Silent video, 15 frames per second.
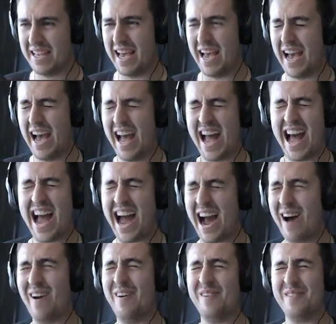
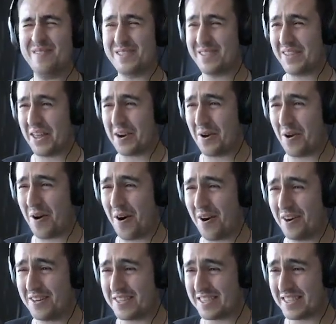Ouch, that
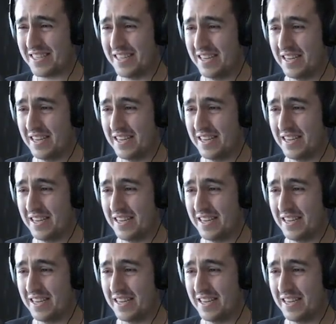hurt.